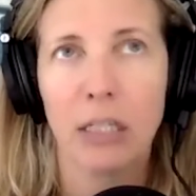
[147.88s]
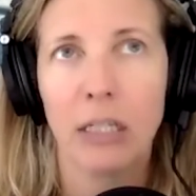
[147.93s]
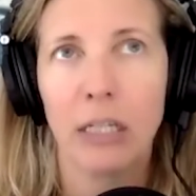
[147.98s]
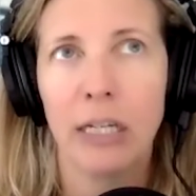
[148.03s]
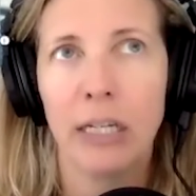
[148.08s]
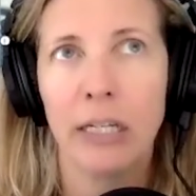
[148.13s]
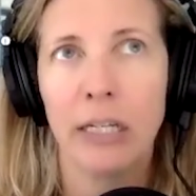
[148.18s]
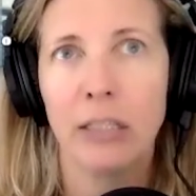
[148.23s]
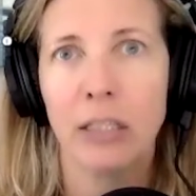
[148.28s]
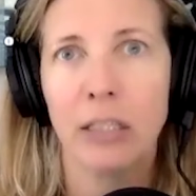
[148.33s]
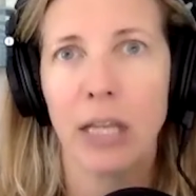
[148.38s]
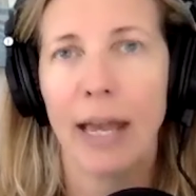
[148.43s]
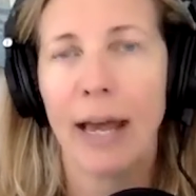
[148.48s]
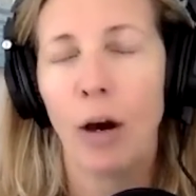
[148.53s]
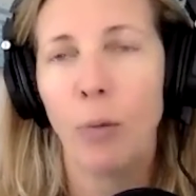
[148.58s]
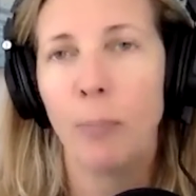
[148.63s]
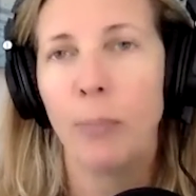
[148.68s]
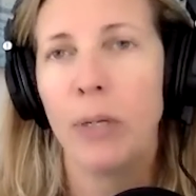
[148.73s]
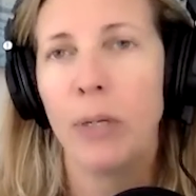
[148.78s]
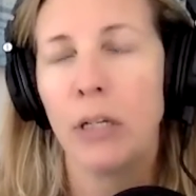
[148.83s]
it's
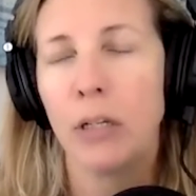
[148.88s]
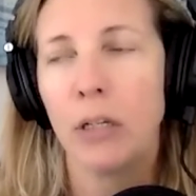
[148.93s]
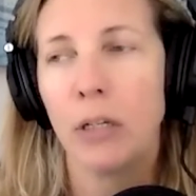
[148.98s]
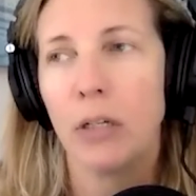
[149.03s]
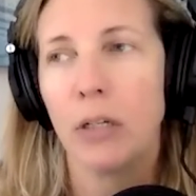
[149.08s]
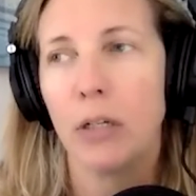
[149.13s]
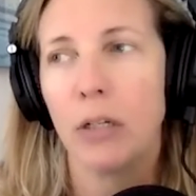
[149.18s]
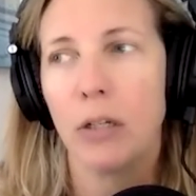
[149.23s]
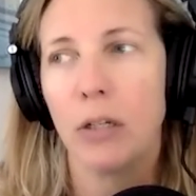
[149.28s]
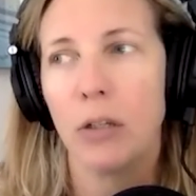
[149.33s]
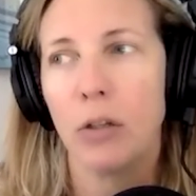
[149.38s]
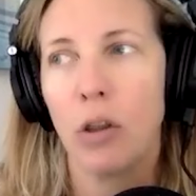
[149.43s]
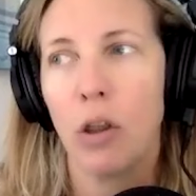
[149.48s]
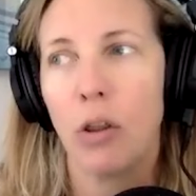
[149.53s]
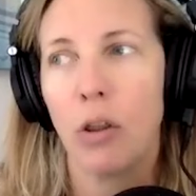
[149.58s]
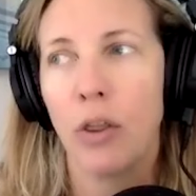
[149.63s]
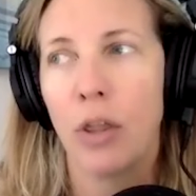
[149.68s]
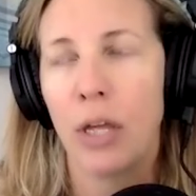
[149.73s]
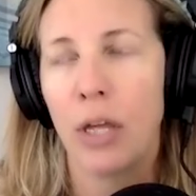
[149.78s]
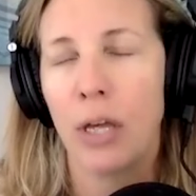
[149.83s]
helping
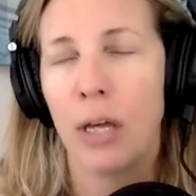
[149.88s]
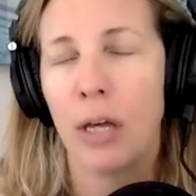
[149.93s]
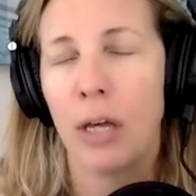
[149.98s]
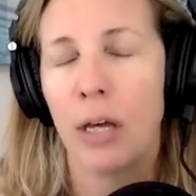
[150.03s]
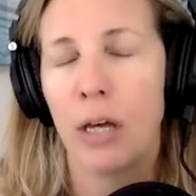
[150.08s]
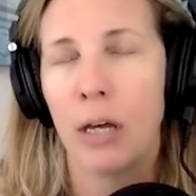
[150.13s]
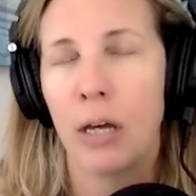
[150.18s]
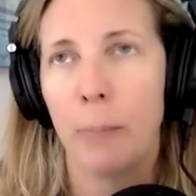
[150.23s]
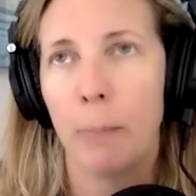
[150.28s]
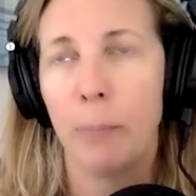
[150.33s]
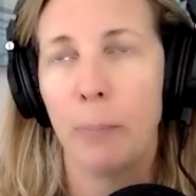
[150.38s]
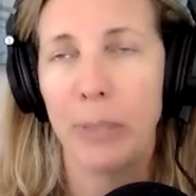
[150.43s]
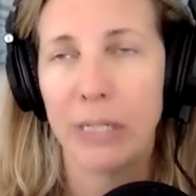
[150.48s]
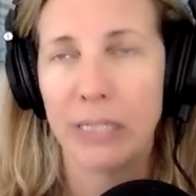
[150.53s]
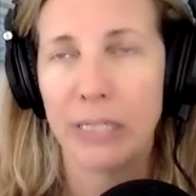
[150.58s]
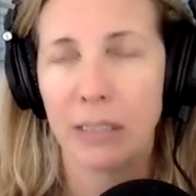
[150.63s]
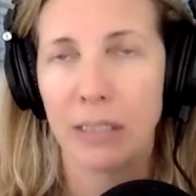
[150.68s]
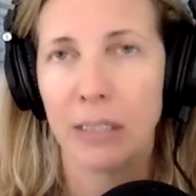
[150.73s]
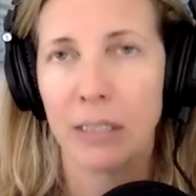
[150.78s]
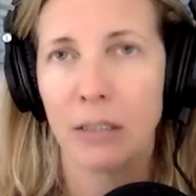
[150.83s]
the
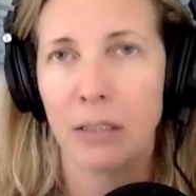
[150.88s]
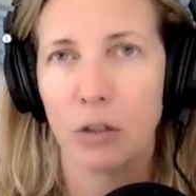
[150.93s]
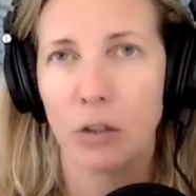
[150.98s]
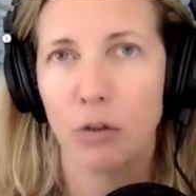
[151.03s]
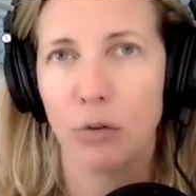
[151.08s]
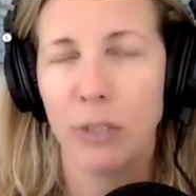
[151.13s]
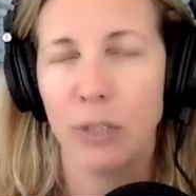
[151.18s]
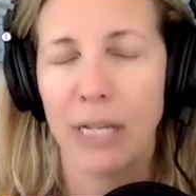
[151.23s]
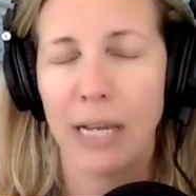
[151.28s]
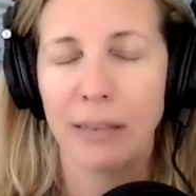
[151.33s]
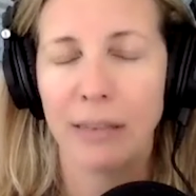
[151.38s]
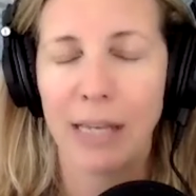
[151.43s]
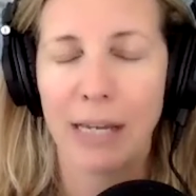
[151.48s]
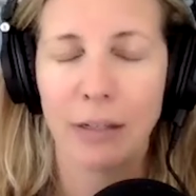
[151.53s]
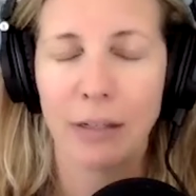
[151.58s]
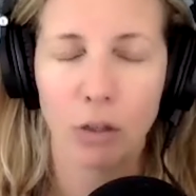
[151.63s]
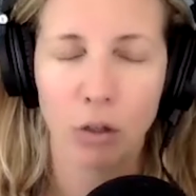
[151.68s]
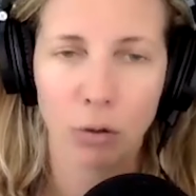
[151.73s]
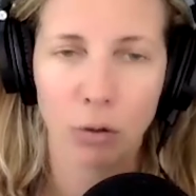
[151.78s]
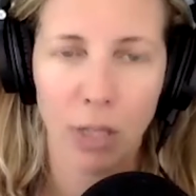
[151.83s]
business create
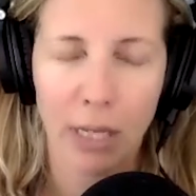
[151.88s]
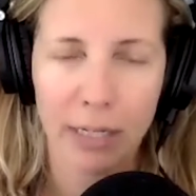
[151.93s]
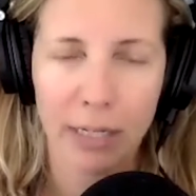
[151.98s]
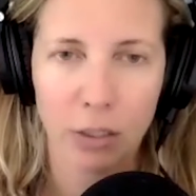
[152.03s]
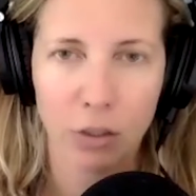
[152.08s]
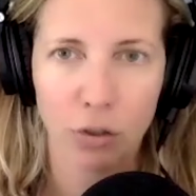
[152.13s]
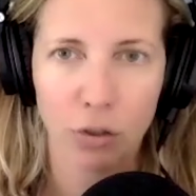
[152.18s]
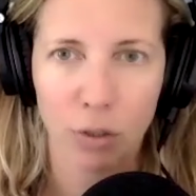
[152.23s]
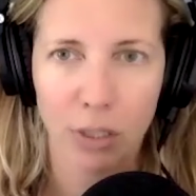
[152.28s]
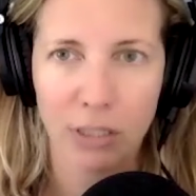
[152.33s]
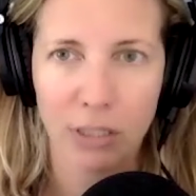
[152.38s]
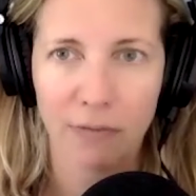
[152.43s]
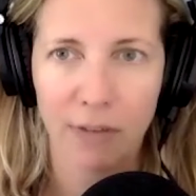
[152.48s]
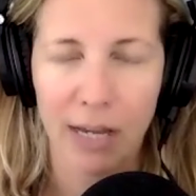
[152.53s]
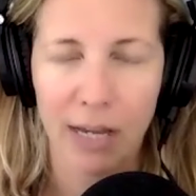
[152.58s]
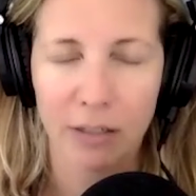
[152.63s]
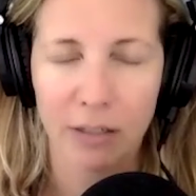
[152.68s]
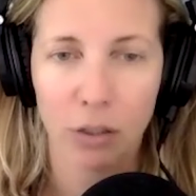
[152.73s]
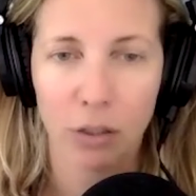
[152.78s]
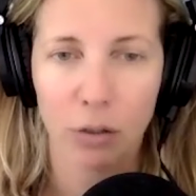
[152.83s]
that know, like, and trust
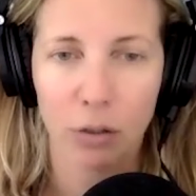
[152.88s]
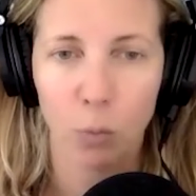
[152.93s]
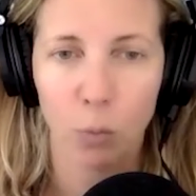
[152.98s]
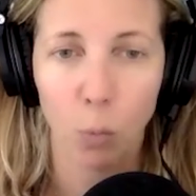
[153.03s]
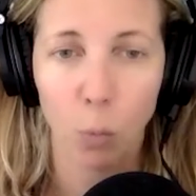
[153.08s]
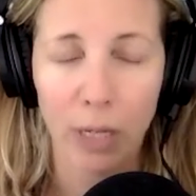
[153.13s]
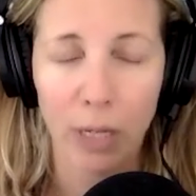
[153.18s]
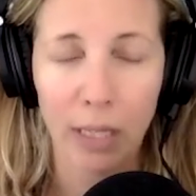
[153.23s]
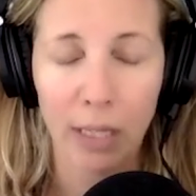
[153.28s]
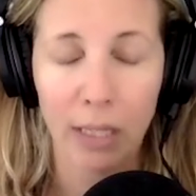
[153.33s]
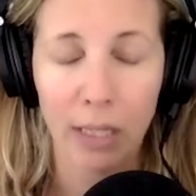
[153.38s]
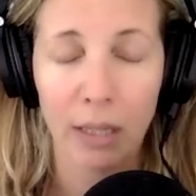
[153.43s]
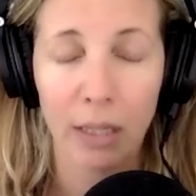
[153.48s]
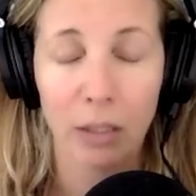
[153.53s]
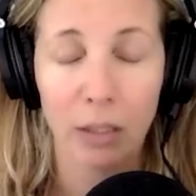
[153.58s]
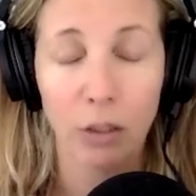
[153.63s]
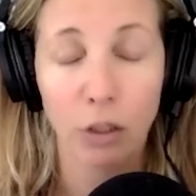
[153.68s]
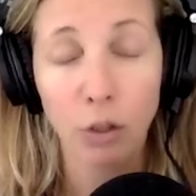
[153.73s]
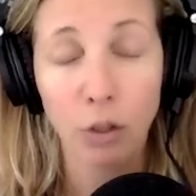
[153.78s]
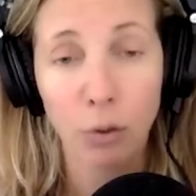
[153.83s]
factor with
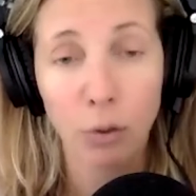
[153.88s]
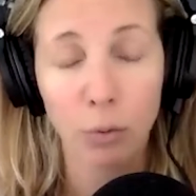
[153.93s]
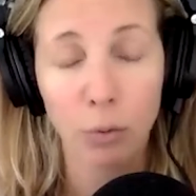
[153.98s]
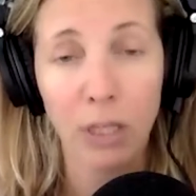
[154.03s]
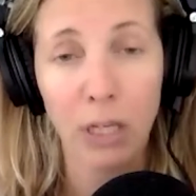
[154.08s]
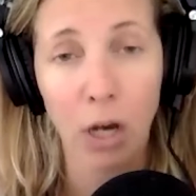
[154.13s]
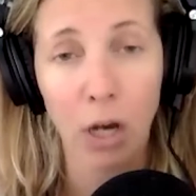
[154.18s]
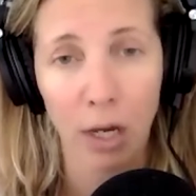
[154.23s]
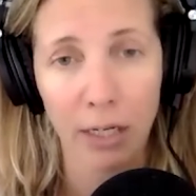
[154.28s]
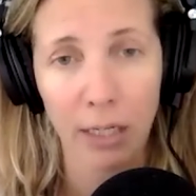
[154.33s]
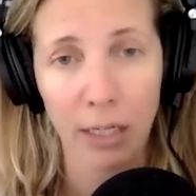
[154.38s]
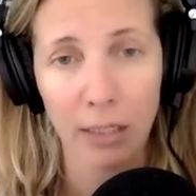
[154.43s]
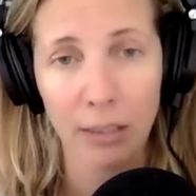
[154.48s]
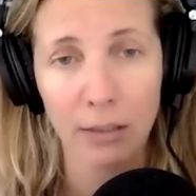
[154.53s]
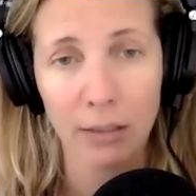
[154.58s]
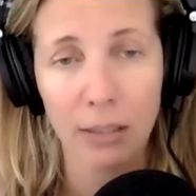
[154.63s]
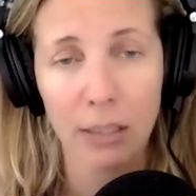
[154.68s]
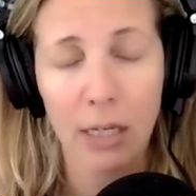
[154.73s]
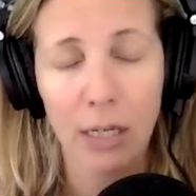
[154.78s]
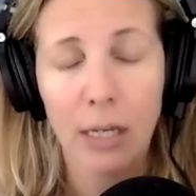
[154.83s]
you, the
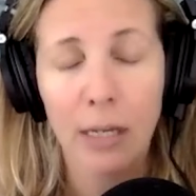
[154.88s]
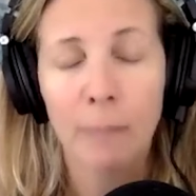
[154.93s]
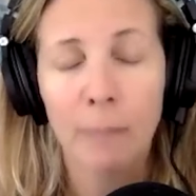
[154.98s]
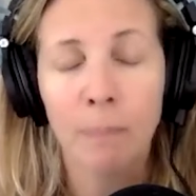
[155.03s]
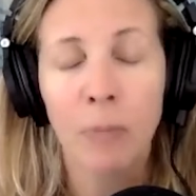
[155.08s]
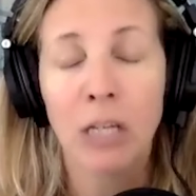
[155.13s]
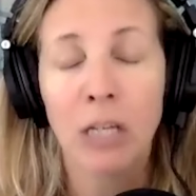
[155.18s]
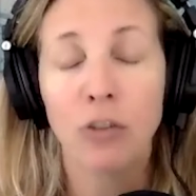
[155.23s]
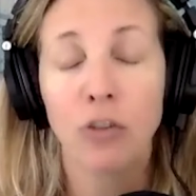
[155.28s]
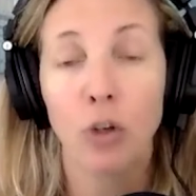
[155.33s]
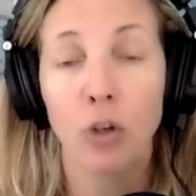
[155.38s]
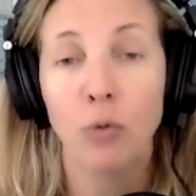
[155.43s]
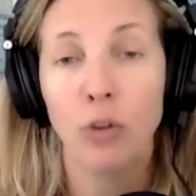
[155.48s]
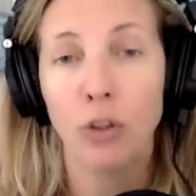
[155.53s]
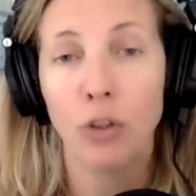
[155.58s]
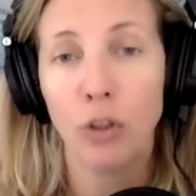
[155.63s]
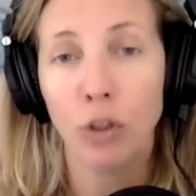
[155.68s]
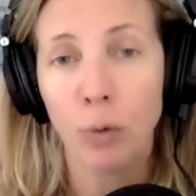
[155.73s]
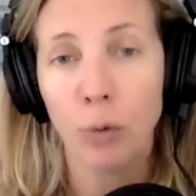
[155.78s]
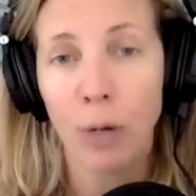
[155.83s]
audience. So
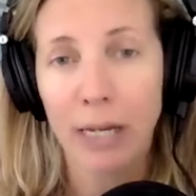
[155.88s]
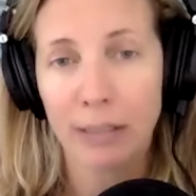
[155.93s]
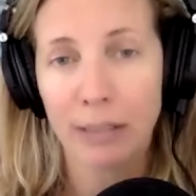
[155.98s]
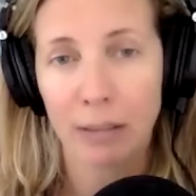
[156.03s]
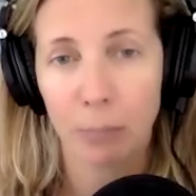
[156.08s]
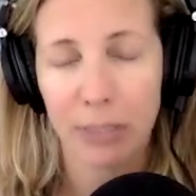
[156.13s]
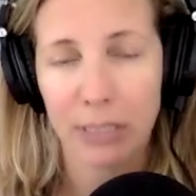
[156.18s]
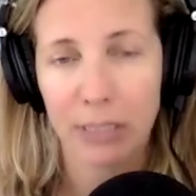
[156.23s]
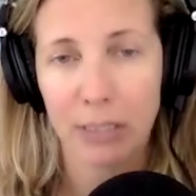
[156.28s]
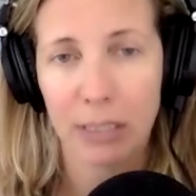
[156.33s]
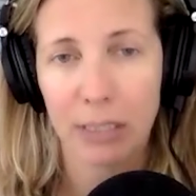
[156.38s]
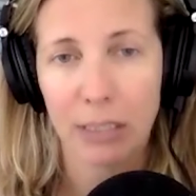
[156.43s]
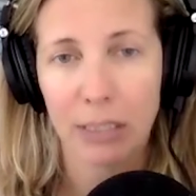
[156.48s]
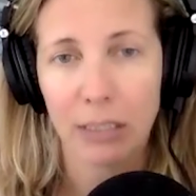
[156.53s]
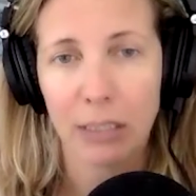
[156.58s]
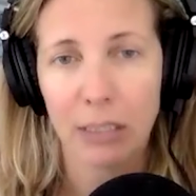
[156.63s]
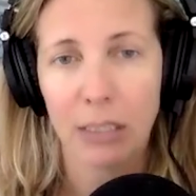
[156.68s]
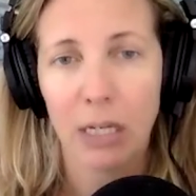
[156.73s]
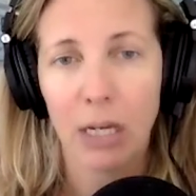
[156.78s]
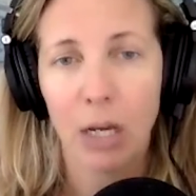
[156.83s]
you as a
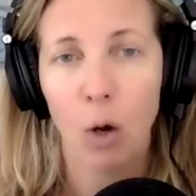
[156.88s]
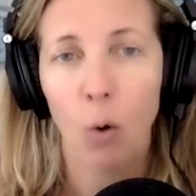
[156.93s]
business